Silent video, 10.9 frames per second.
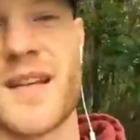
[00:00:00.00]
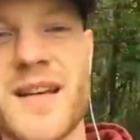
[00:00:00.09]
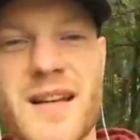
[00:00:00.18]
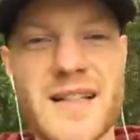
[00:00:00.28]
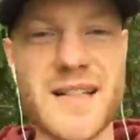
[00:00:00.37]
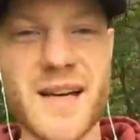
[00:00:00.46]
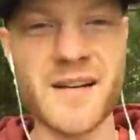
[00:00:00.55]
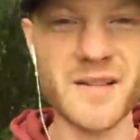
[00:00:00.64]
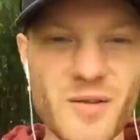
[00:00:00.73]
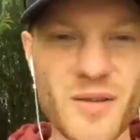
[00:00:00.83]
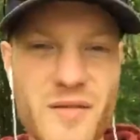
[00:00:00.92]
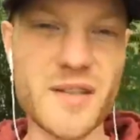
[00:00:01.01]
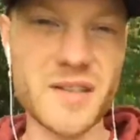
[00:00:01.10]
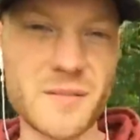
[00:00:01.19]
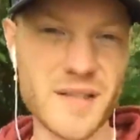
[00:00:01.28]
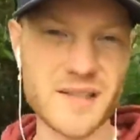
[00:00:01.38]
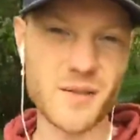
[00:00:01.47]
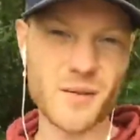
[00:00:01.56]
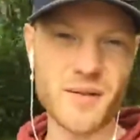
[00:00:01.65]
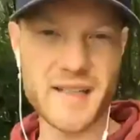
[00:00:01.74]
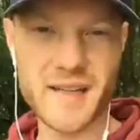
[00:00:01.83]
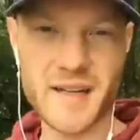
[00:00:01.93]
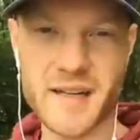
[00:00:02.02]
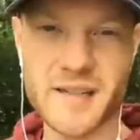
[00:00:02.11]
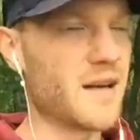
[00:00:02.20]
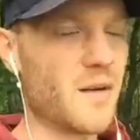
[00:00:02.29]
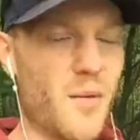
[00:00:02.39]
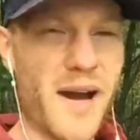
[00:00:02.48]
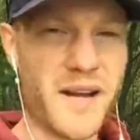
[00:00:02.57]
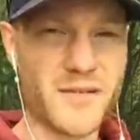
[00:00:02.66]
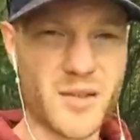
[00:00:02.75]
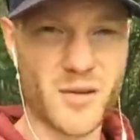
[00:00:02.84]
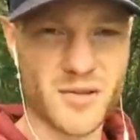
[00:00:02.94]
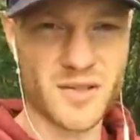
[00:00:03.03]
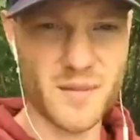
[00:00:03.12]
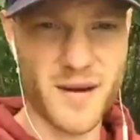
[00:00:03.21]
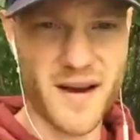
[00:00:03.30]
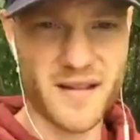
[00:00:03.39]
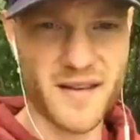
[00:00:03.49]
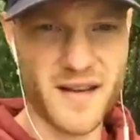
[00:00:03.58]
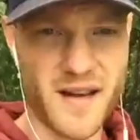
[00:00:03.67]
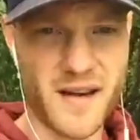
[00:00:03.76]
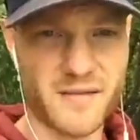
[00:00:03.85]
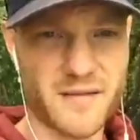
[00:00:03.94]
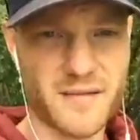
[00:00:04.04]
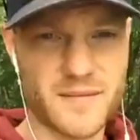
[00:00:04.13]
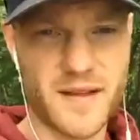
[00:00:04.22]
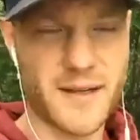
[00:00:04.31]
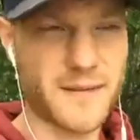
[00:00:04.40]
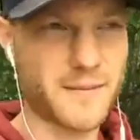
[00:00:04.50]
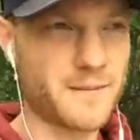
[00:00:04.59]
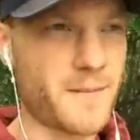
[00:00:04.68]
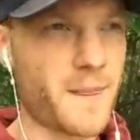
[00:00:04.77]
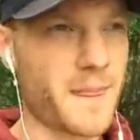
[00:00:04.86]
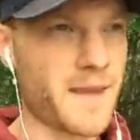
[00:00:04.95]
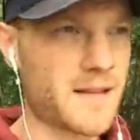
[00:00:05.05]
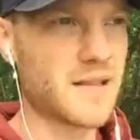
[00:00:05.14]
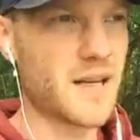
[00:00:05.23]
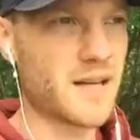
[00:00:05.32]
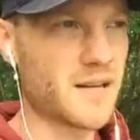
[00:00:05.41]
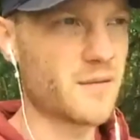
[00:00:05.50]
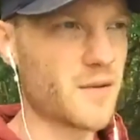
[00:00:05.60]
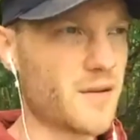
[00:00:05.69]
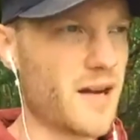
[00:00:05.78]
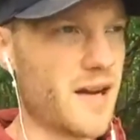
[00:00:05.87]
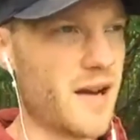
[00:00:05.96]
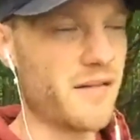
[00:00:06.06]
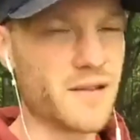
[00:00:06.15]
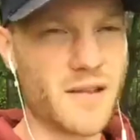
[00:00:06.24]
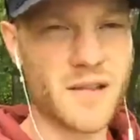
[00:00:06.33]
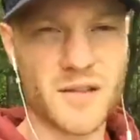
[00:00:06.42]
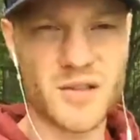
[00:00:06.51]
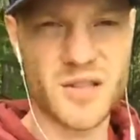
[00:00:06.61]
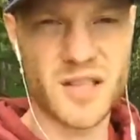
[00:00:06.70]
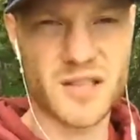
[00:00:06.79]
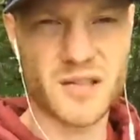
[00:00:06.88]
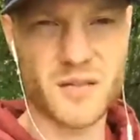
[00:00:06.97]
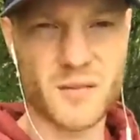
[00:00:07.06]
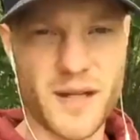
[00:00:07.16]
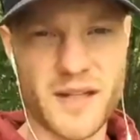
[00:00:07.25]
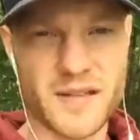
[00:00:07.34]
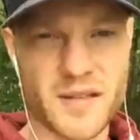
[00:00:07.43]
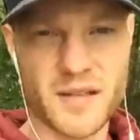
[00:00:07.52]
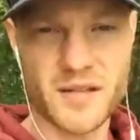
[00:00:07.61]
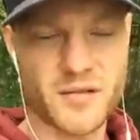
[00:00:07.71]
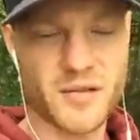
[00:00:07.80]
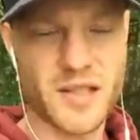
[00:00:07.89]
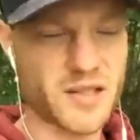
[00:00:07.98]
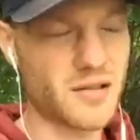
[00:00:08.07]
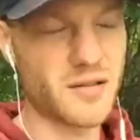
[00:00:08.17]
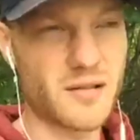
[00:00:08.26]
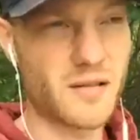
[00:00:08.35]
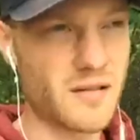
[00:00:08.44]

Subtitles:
that's kind of the short version of my story, guys. Why I've chosen the path I have, right? Taken the route I have and not the traditional ways, the traditional,